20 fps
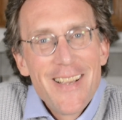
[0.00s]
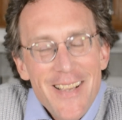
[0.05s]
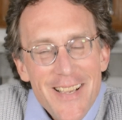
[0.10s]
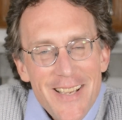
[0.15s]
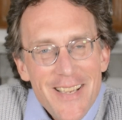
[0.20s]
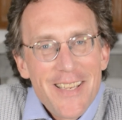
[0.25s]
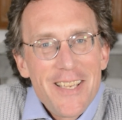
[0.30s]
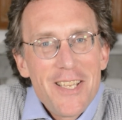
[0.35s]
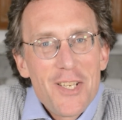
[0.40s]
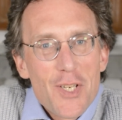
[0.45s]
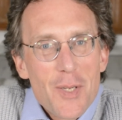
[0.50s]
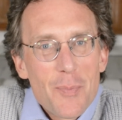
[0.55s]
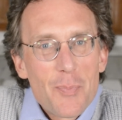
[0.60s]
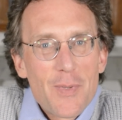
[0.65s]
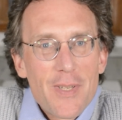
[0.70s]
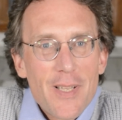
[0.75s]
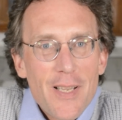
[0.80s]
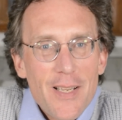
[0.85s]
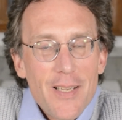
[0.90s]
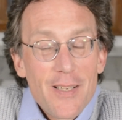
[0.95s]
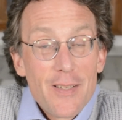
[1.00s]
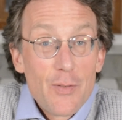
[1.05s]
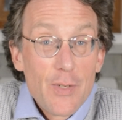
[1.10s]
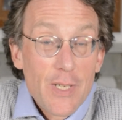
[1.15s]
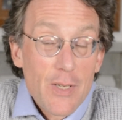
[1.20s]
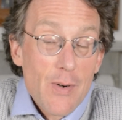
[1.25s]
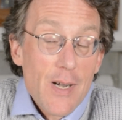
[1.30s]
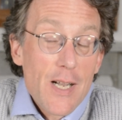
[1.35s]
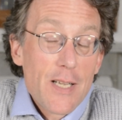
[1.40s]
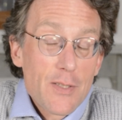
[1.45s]
Egypt
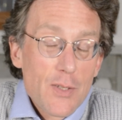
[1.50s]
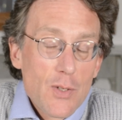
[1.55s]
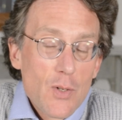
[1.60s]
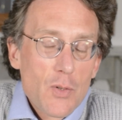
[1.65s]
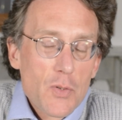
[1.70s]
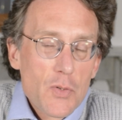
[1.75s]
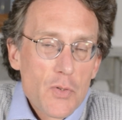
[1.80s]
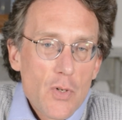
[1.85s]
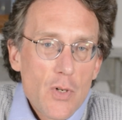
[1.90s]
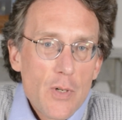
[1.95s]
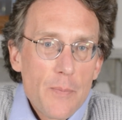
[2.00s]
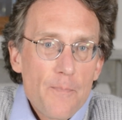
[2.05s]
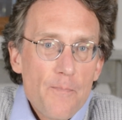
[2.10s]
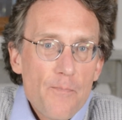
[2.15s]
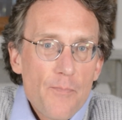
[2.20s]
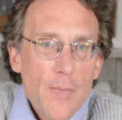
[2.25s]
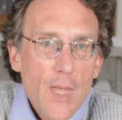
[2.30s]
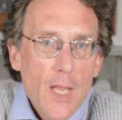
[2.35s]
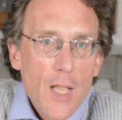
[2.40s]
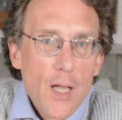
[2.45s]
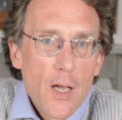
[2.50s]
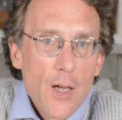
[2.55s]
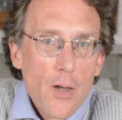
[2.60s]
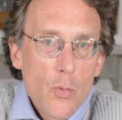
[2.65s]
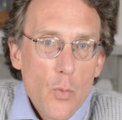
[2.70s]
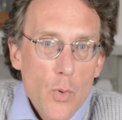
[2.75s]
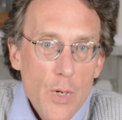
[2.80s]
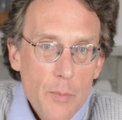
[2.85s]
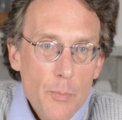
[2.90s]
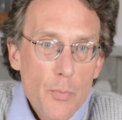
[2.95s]
requires a long-term
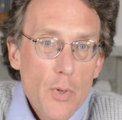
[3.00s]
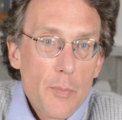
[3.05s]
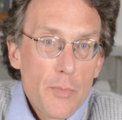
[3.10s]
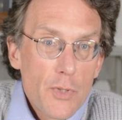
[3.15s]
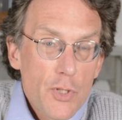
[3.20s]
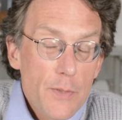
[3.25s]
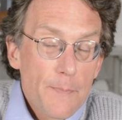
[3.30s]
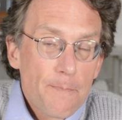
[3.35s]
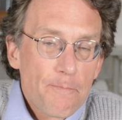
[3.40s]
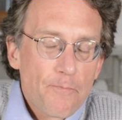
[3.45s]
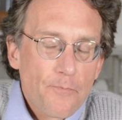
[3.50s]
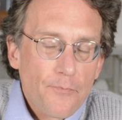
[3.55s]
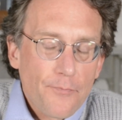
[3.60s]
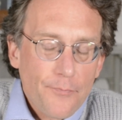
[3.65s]
work permission.